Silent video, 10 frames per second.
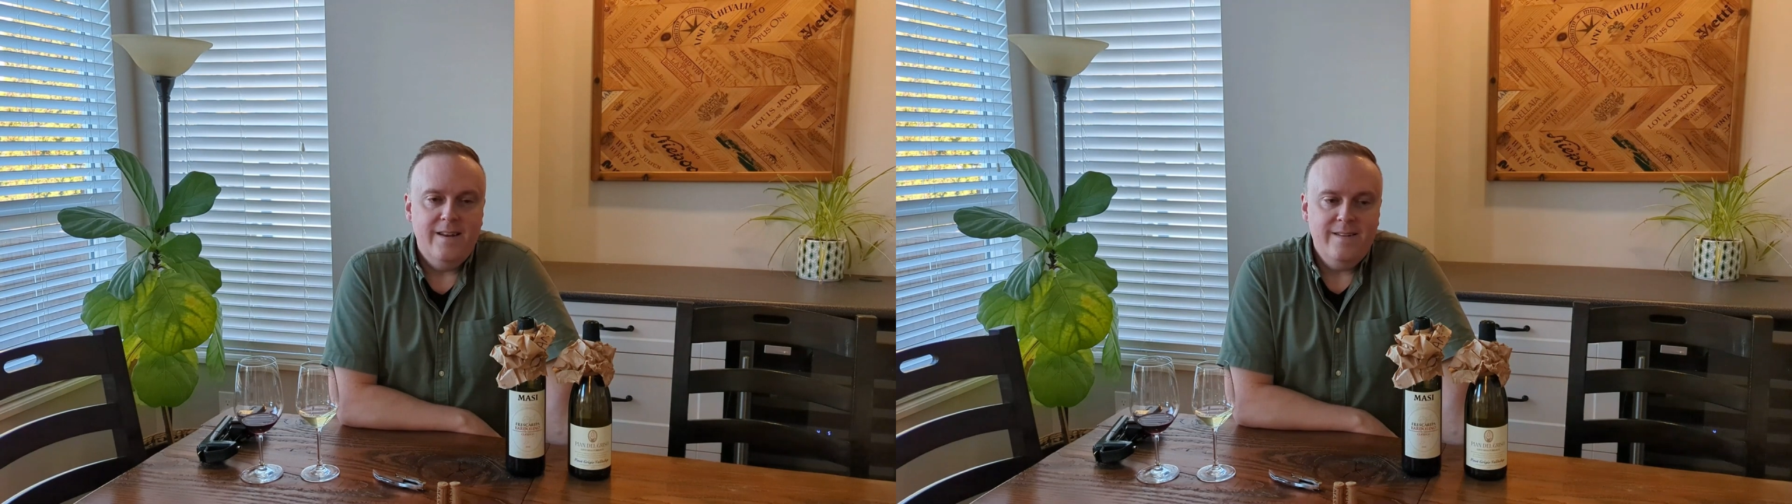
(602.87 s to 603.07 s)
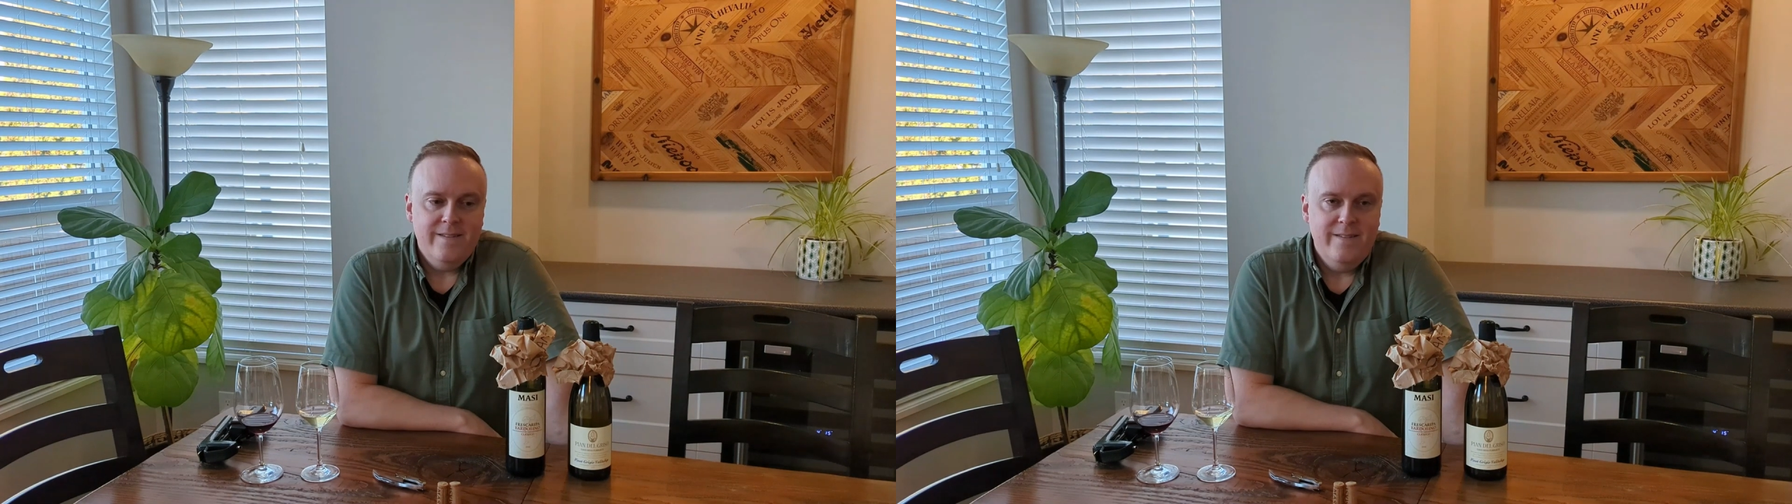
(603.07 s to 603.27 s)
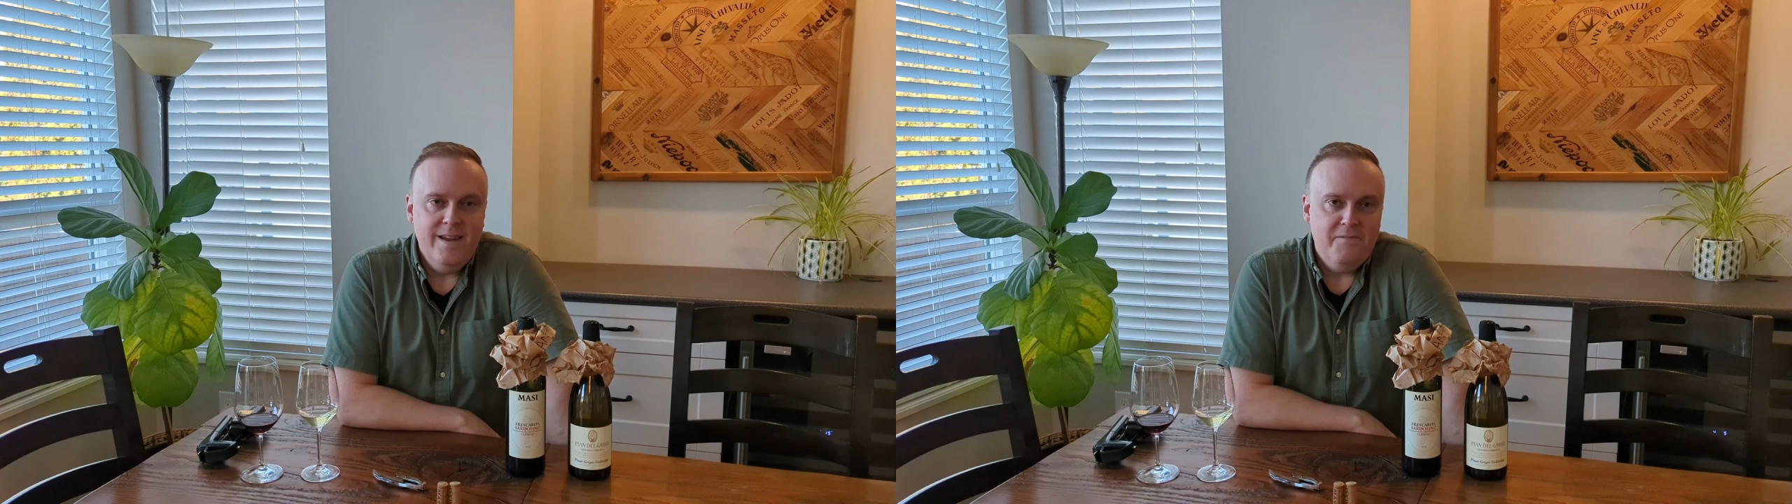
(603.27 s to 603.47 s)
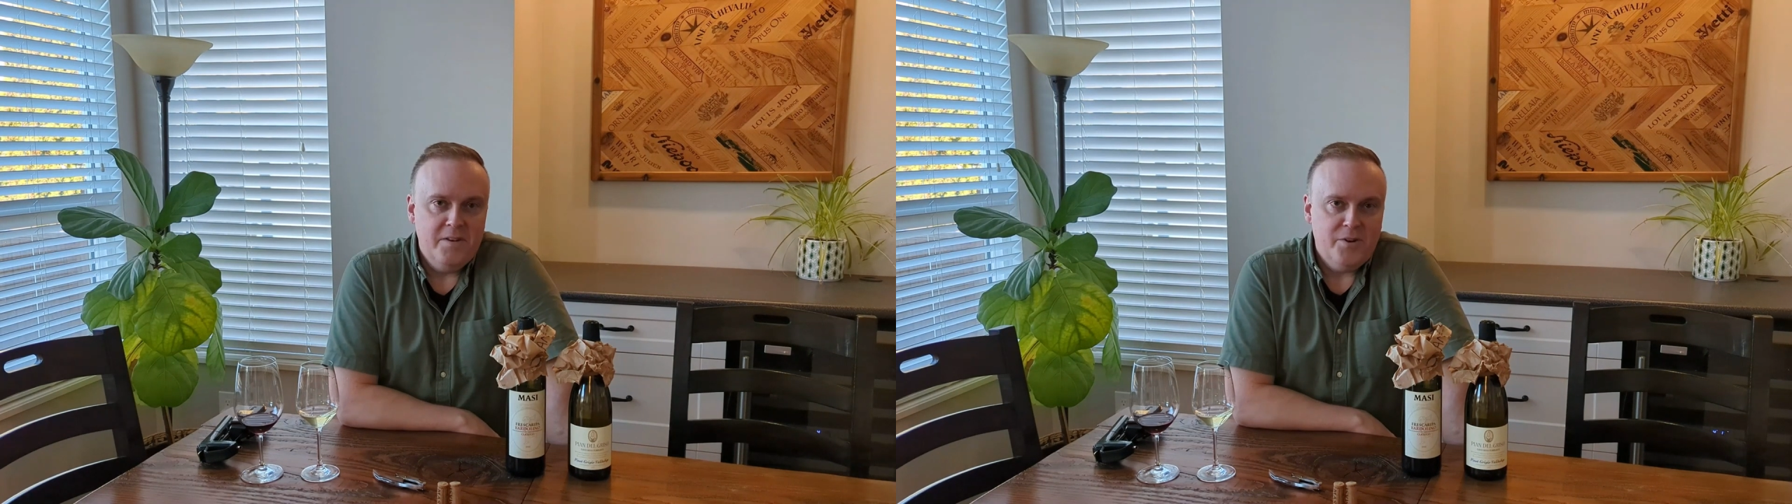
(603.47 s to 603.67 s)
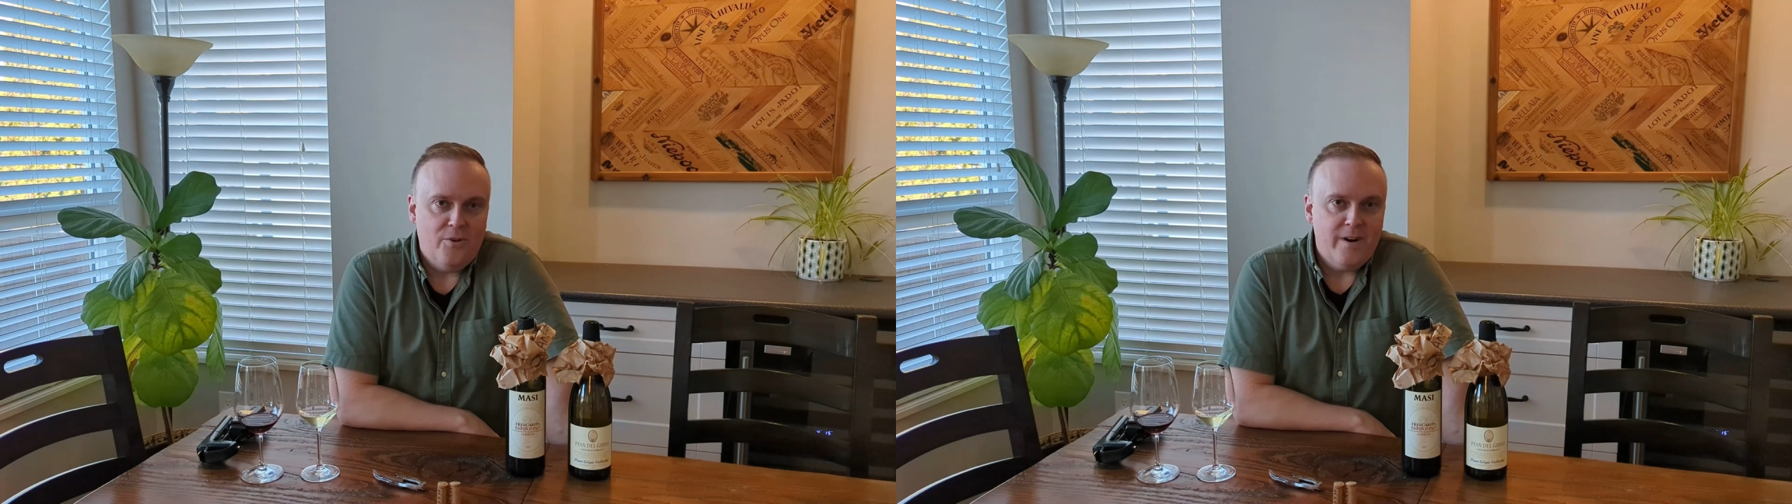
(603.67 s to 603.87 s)
the
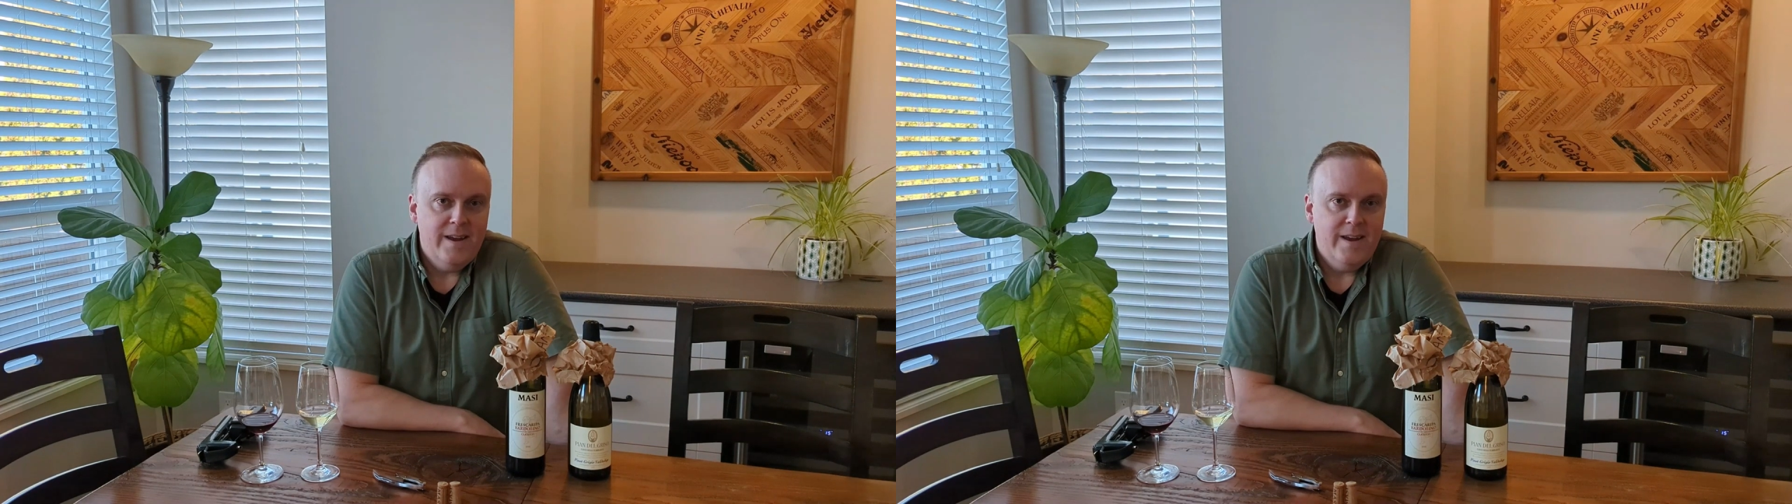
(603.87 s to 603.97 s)
inventory